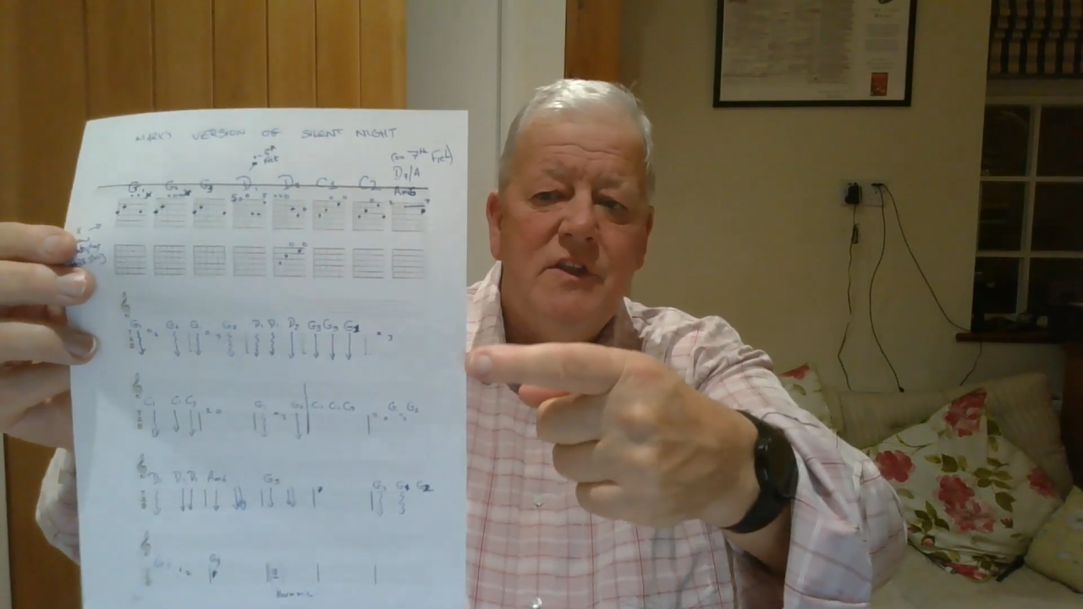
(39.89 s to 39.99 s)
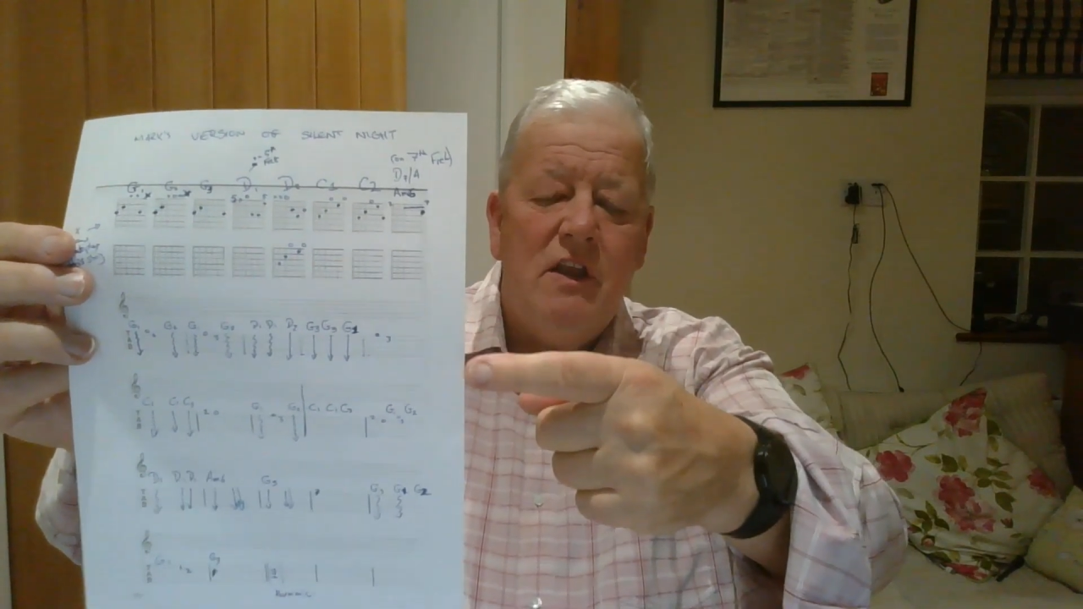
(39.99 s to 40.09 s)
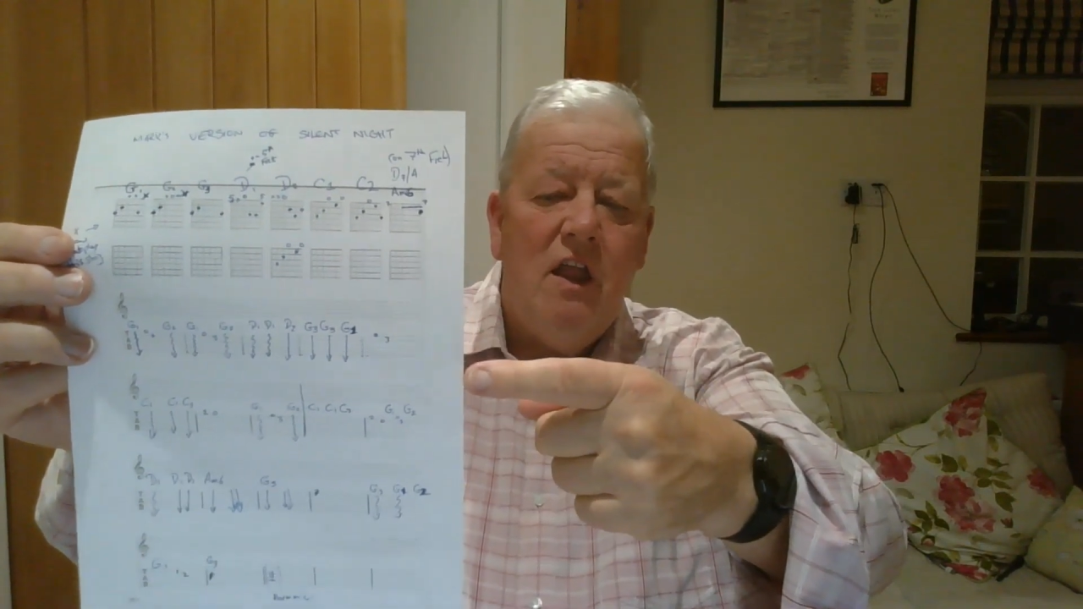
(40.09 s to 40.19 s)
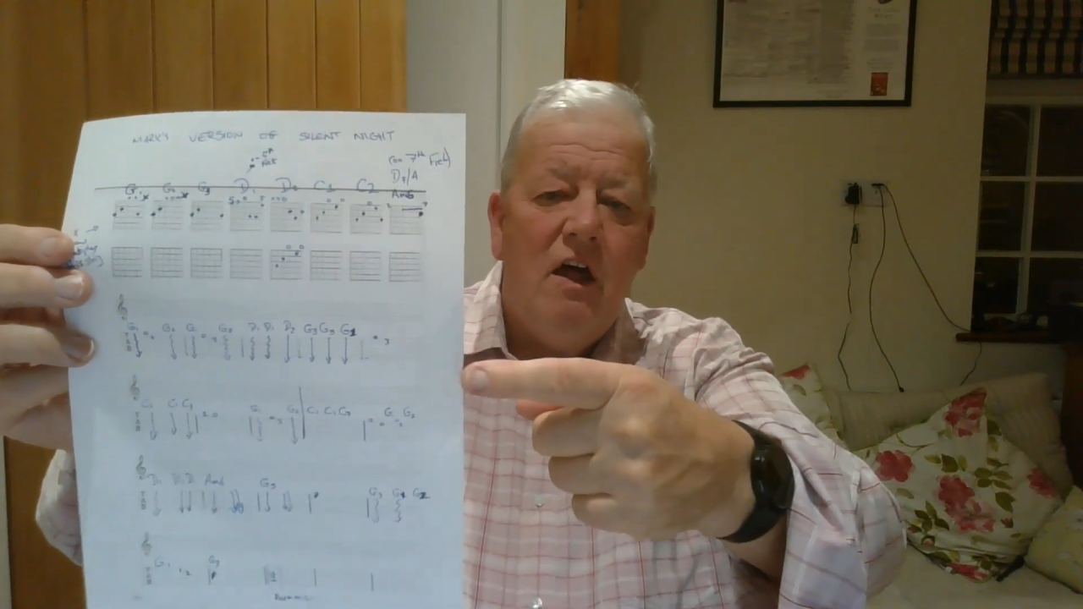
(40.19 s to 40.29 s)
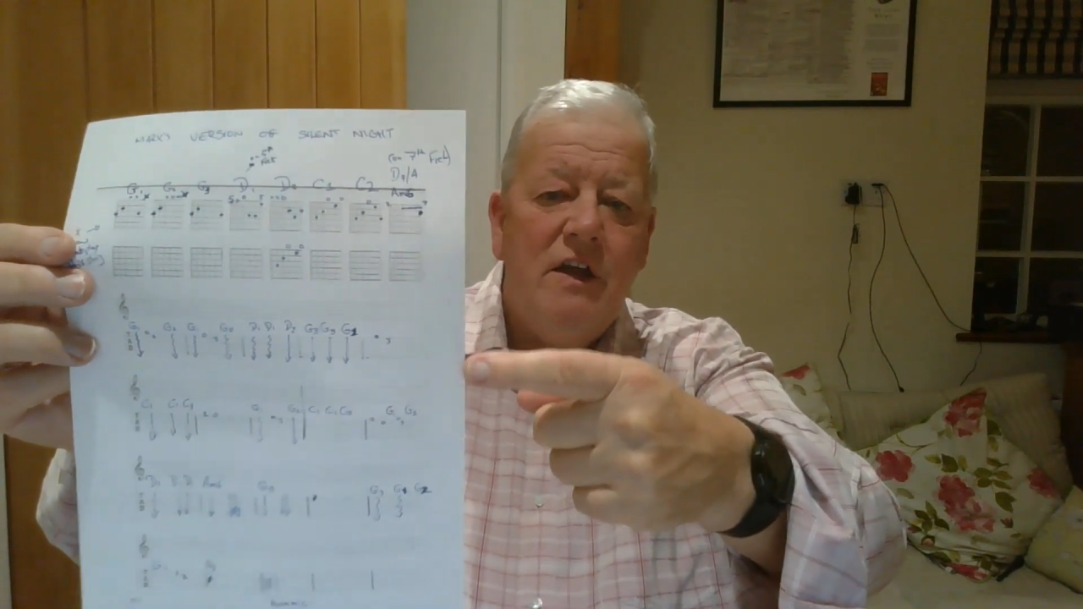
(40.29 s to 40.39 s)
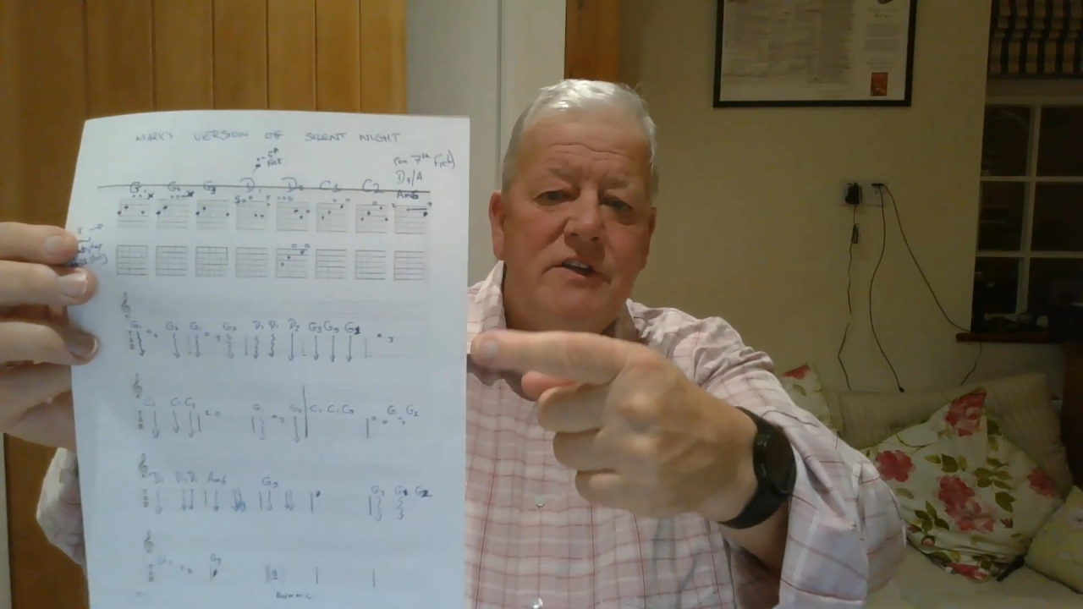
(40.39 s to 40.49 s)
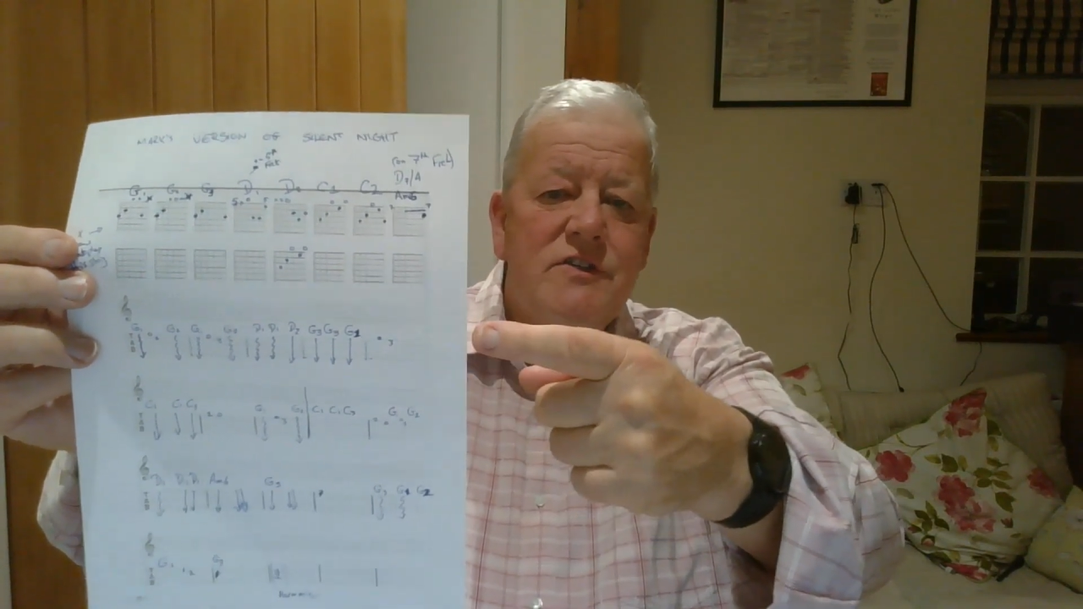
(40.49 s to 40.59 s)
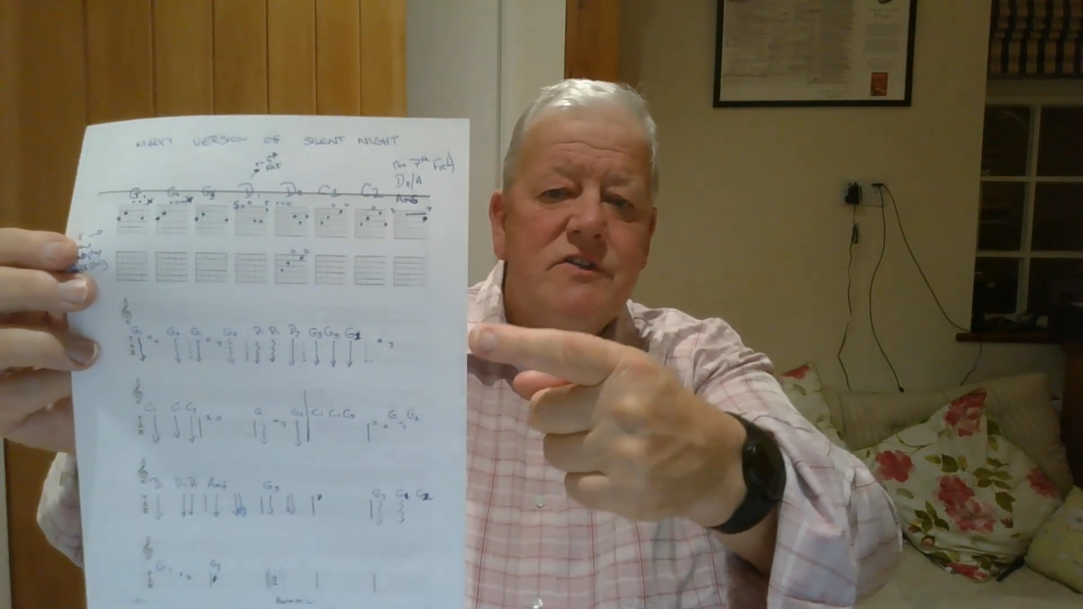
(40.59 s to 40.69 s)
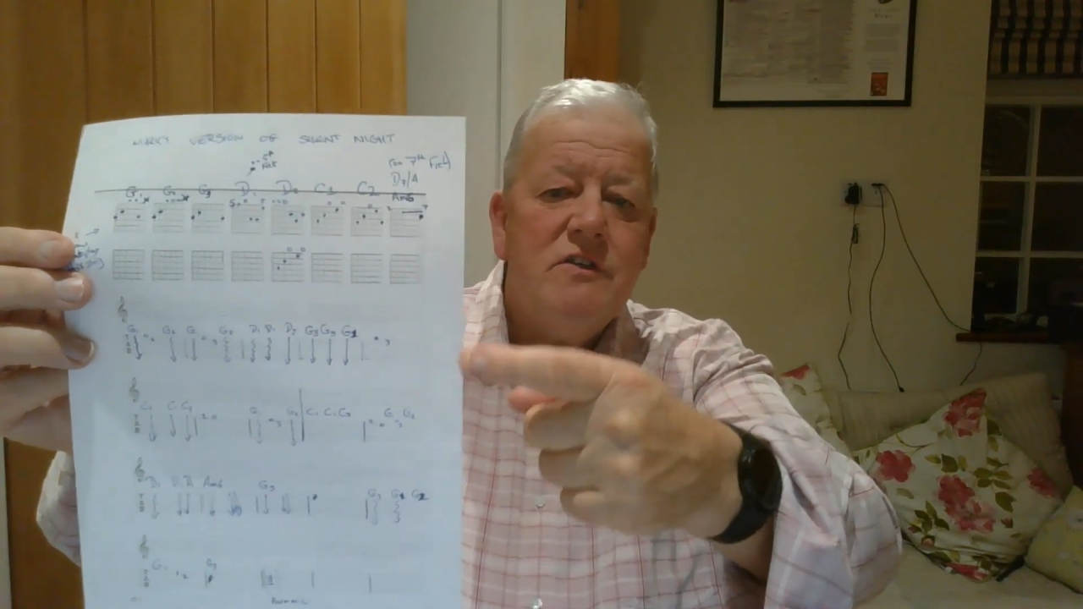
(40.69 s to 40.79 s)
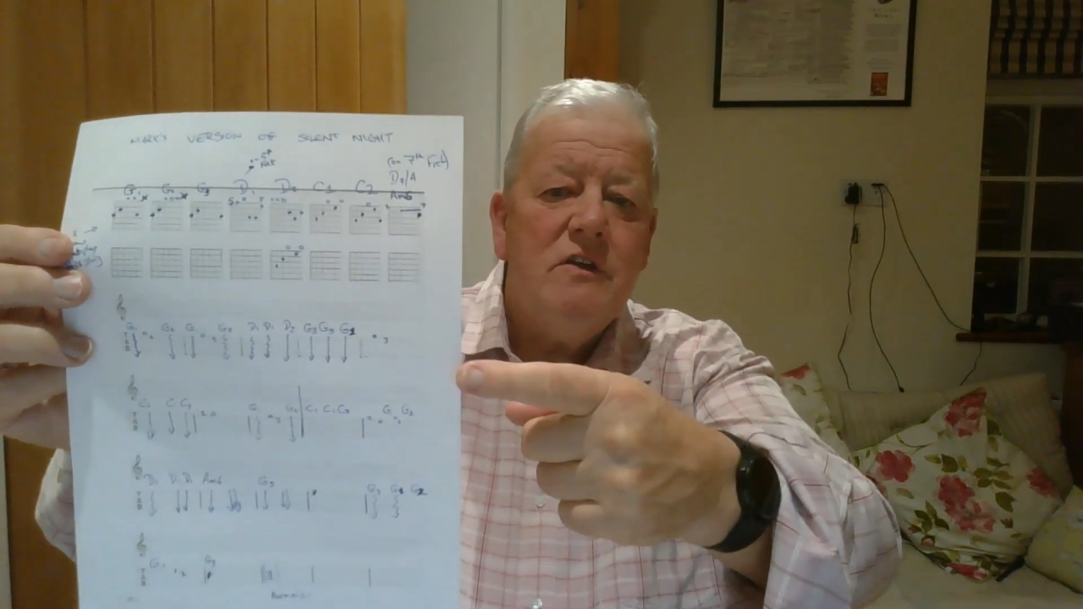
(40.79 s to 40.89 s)

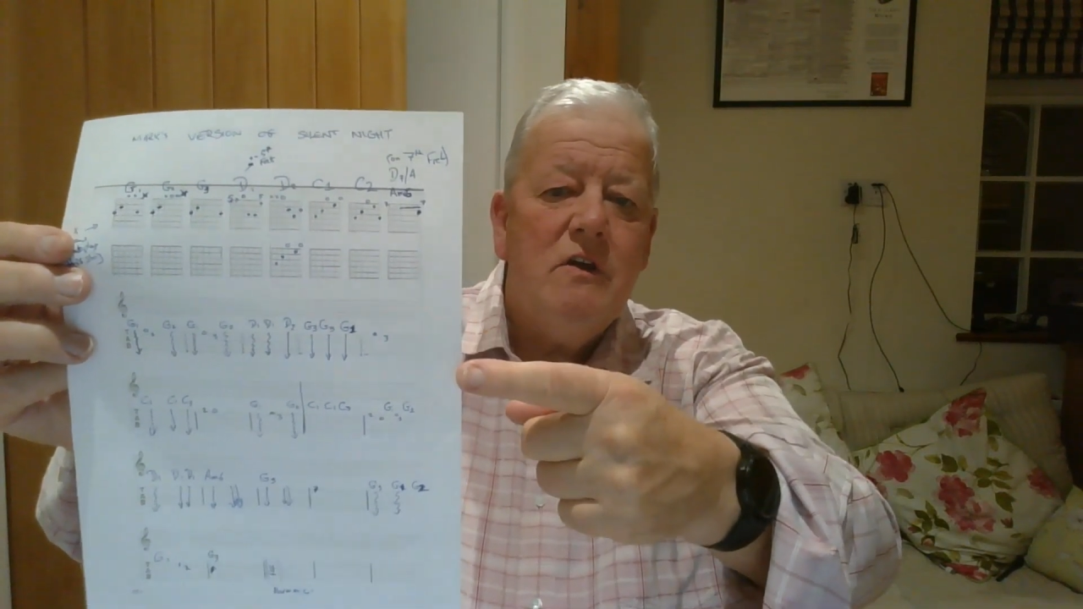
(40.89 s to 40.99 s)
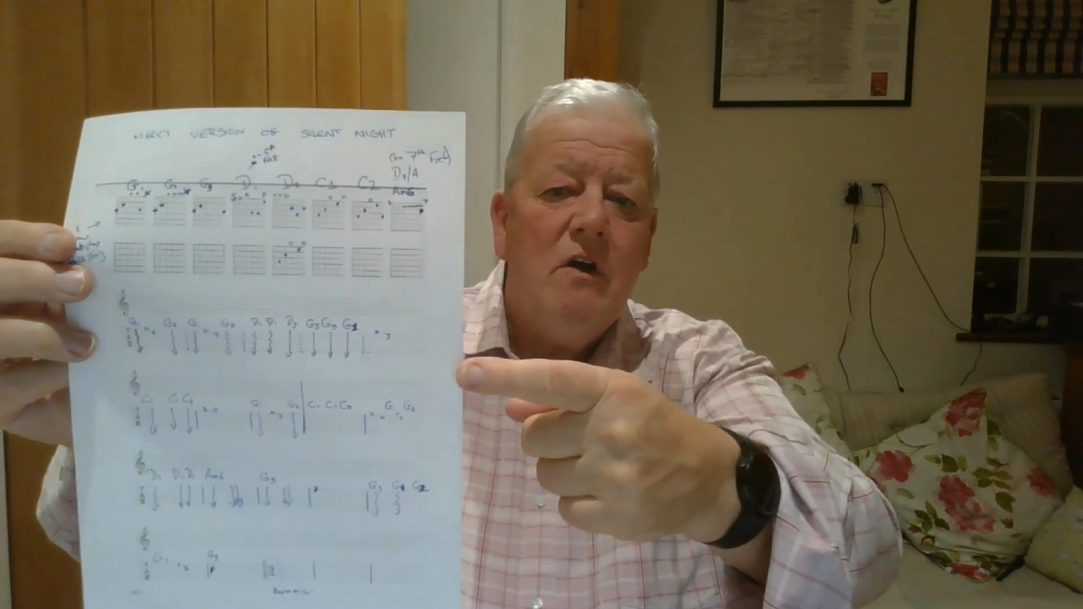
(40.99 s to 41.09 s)
lines